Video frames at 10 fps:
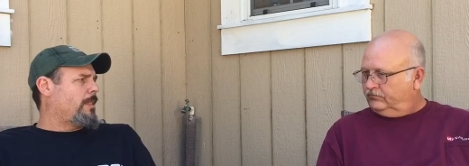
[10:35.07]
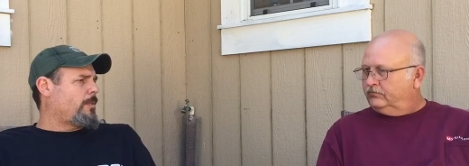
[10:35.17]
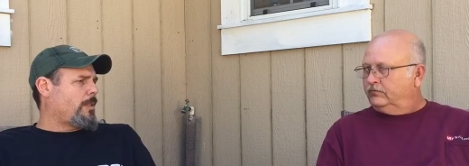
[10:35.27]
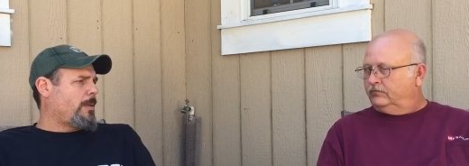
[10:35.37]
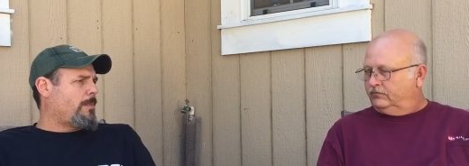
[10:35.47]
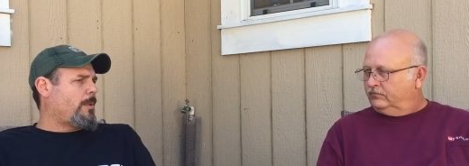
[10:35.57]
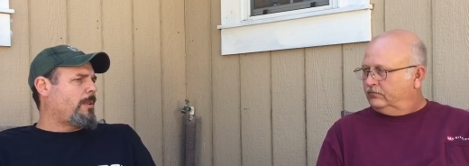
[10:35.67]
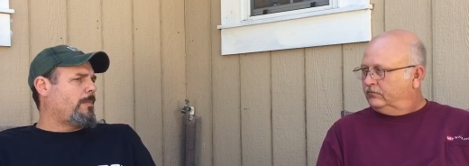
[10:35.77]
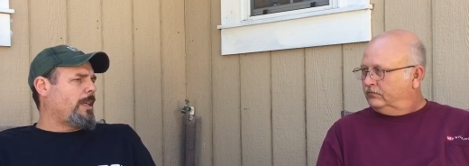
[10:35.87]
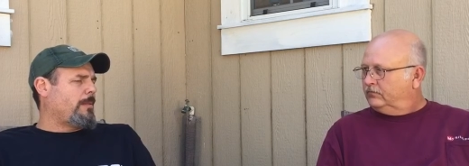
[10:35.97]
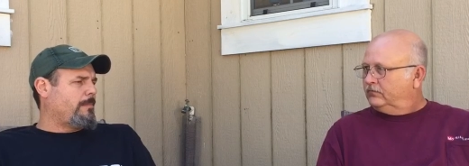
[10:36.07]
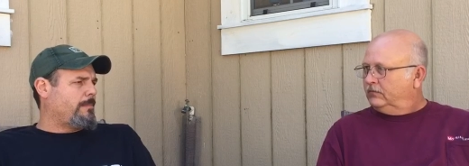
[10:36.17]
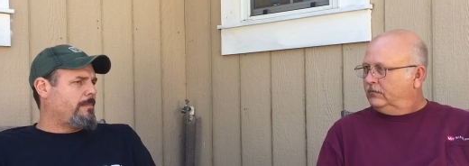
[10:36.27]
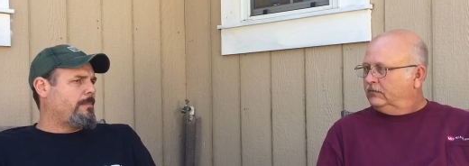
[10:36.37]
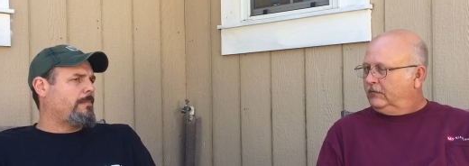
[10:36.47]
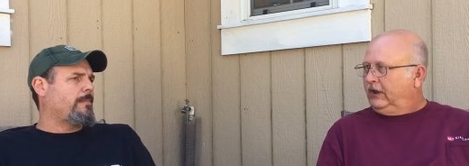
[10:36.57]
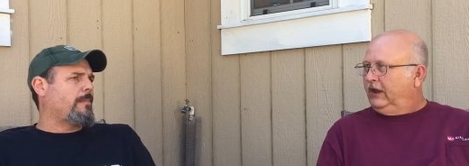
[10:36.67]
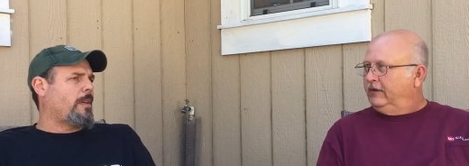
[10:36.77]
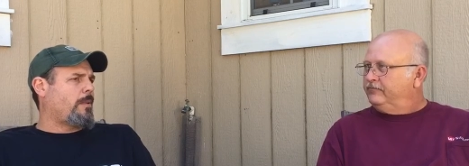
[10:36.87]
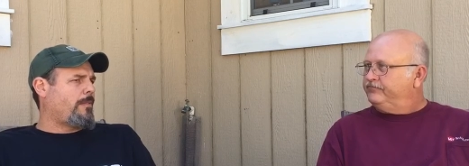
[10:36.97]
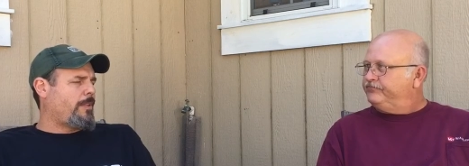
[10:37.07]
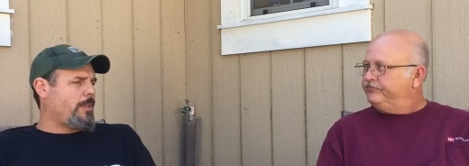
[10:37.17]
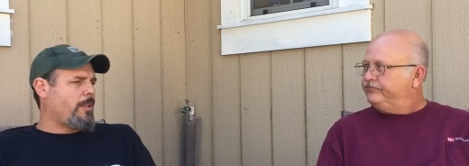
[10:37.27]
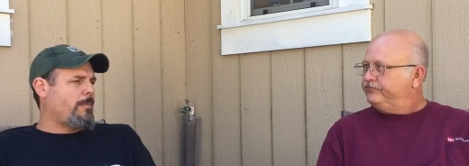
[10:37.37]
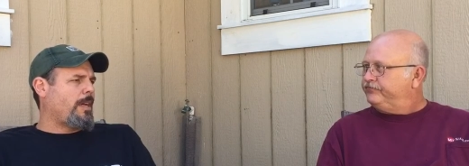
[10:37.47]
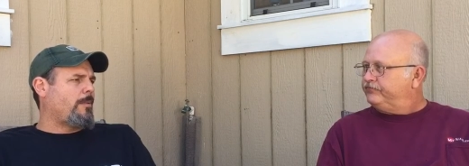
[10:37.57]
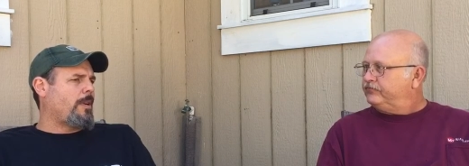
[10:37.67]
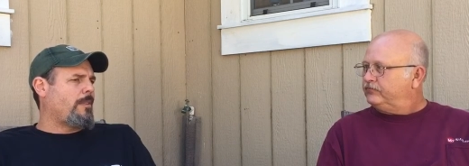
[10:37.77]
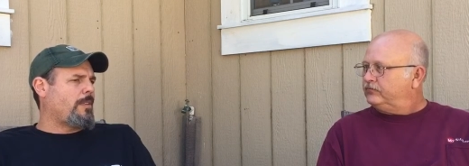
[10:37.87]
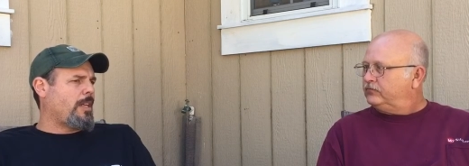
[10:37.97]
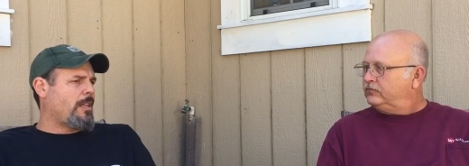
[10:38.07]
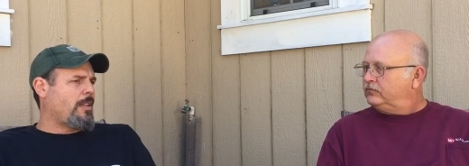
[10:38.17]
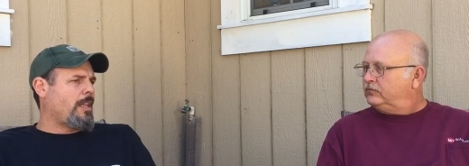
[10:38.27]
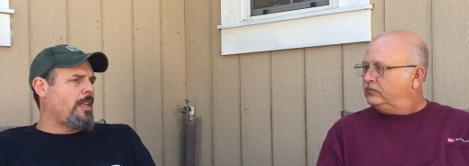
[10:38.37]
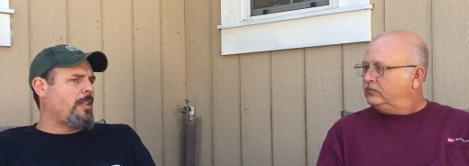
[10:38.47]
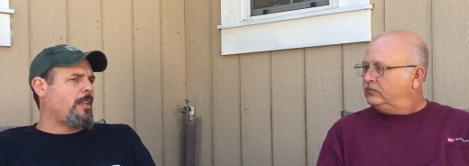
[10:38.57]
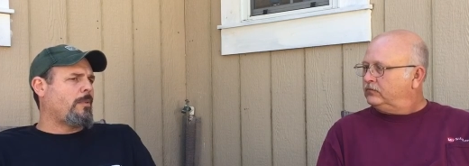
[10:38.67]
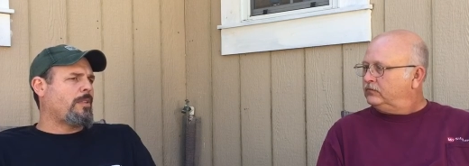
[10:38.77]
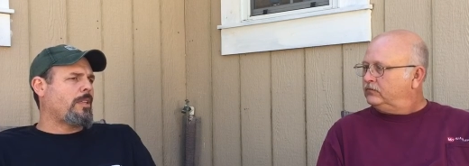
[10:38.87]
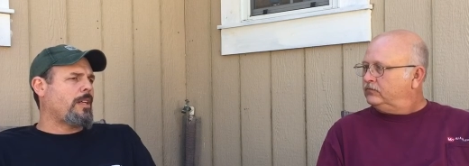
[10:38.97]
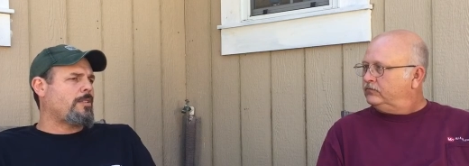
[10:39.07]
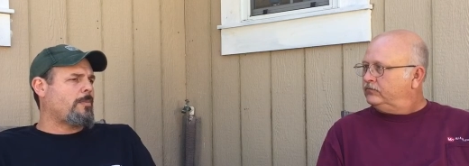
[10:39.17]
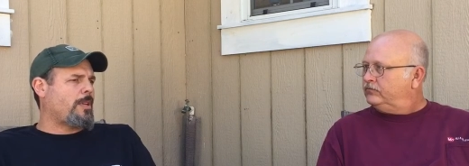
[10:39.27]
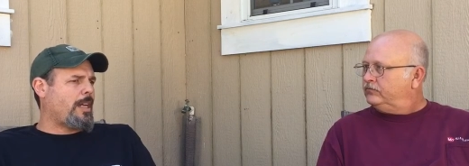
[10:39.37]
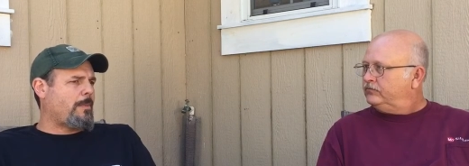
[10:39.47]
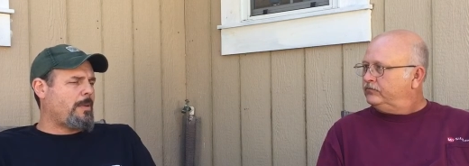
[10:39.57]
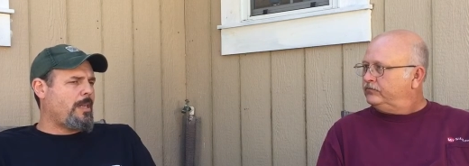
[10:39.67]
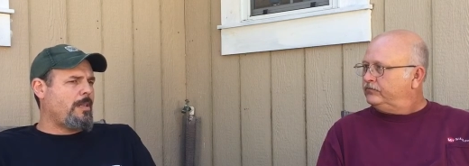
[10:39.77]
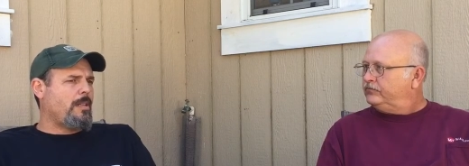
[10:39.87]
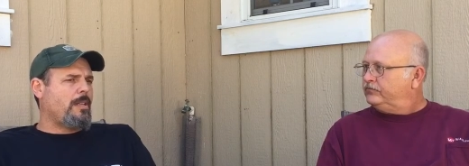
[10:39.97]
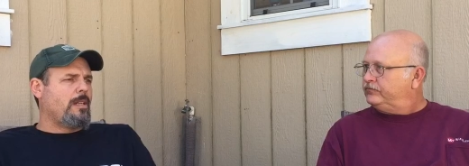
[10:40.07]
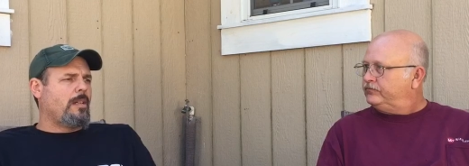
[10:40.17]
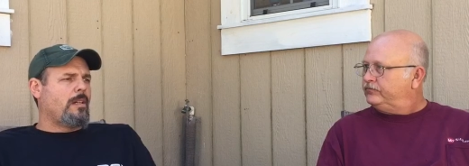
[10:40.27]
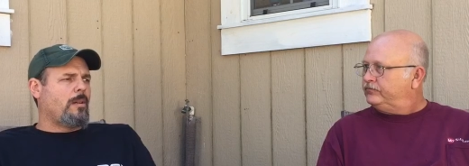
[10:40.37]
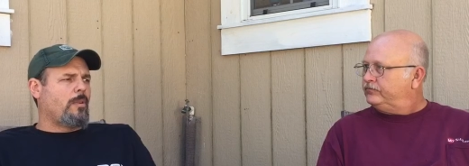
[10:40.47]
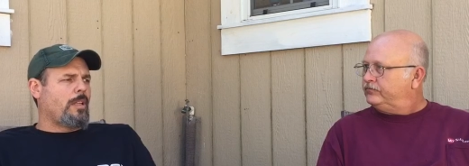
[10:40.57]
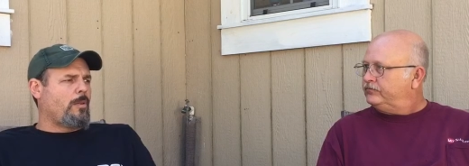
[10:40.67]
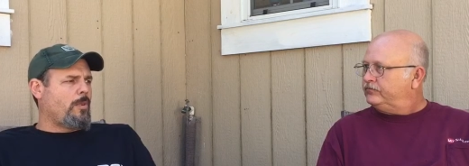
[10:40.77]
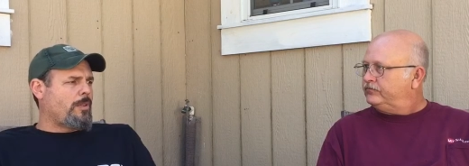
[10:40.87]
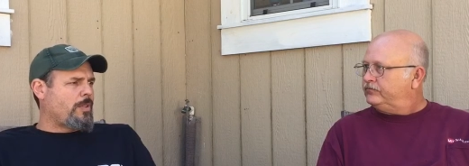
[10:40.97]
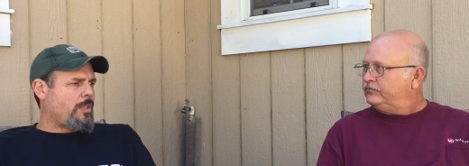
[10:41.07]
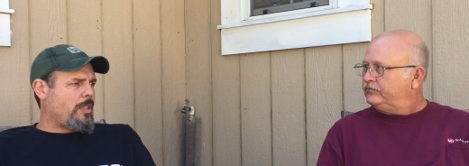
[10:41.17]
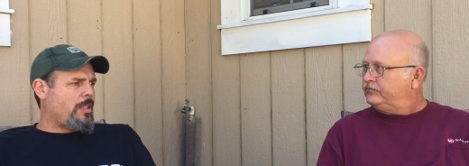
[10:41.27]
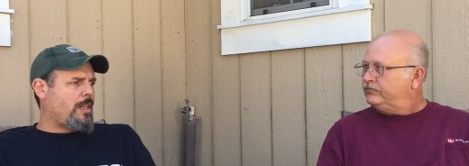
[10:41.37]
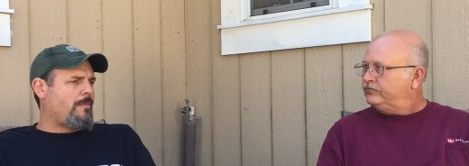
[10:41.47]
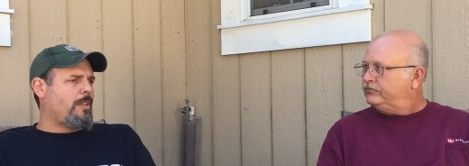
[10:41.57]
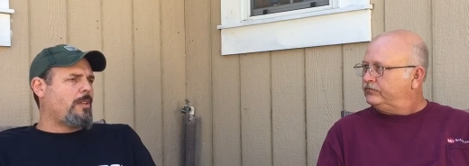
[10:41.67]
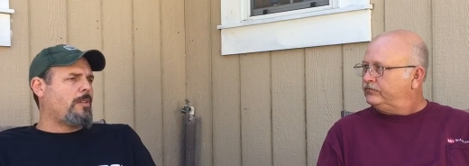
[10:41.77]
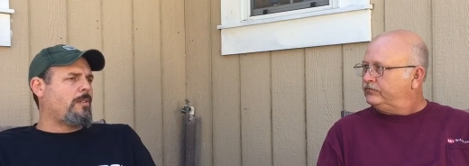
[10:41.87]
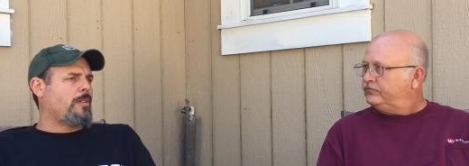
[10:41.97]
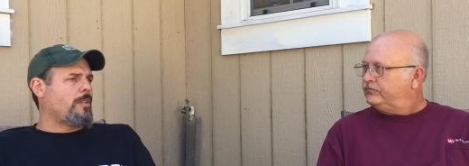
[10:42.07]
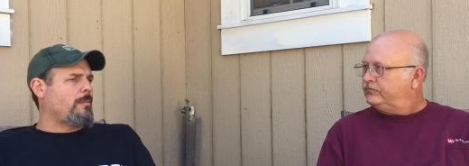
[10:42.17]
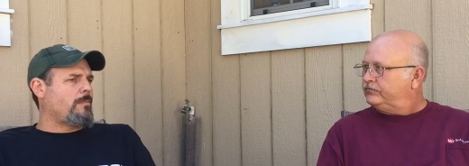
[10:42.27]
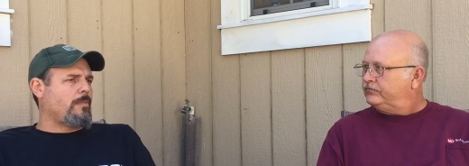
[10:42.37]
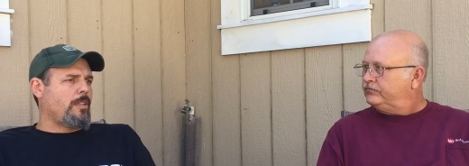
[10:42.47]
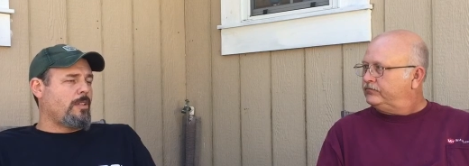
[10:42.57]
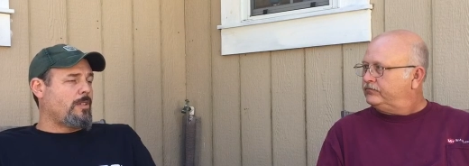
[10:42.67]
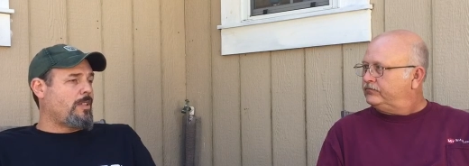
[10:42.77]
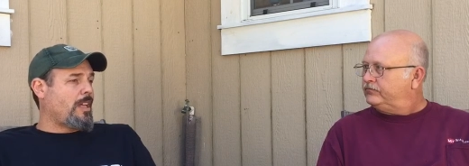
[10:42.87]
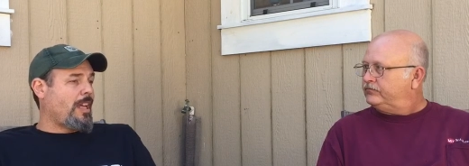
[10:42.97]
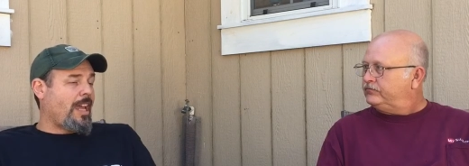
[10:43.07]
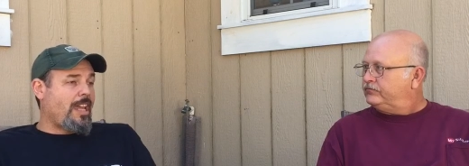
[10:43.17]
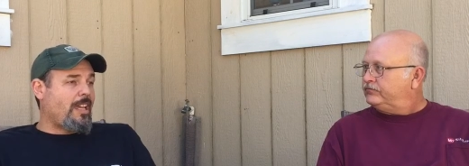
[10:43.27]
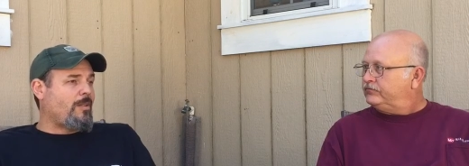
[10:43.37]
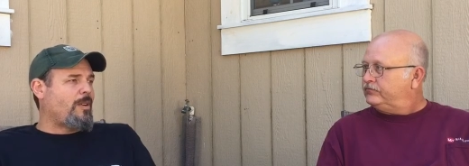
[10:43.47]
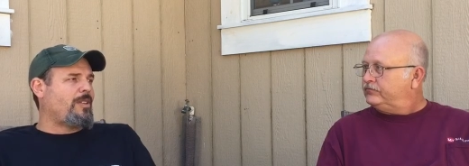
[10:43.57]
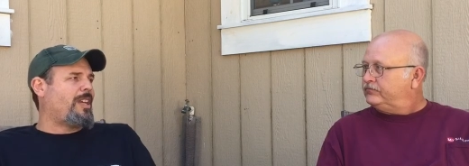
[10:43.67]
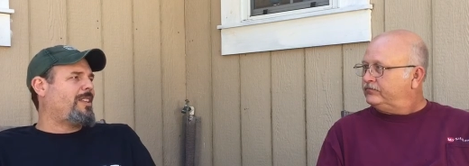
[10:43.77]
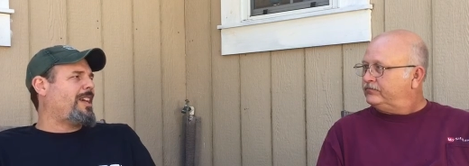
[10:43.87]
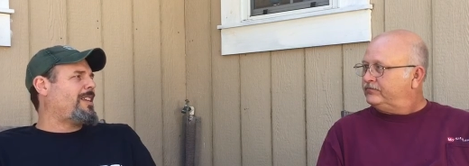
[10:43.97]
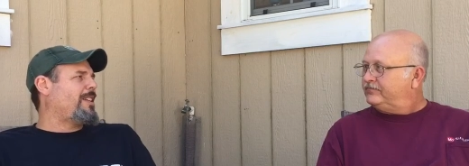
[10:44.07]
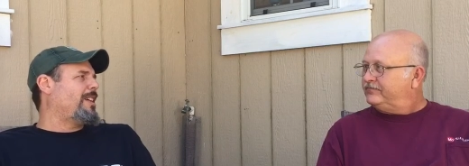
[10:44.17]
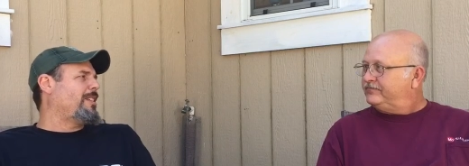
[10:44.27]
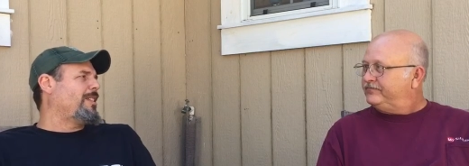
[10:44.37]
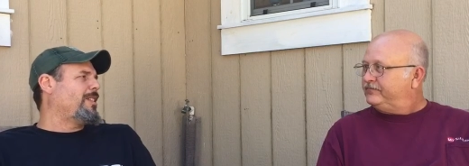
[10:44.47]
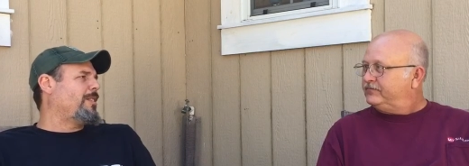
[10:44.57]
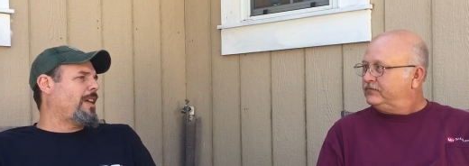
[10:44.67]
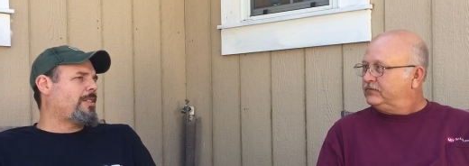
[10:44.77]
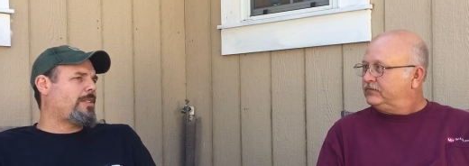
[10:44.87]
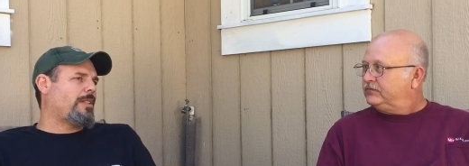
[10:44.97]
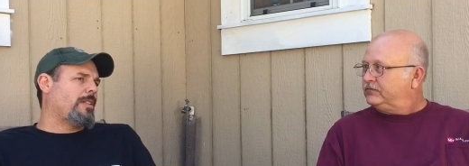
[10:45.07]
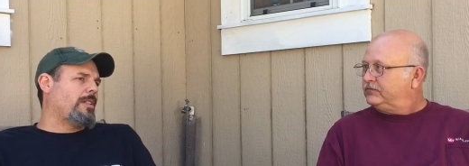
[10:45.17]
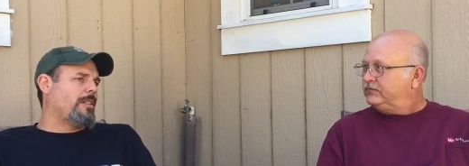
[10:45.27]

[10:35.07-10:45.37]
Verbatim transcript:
Speaker 1: It's really important to me. Yeah. I want to feel good about what I've done in the end. I want the customer happy. I want anyone that sees that vehicle to, you know, say, hey, where'd you get that done? You know, and that's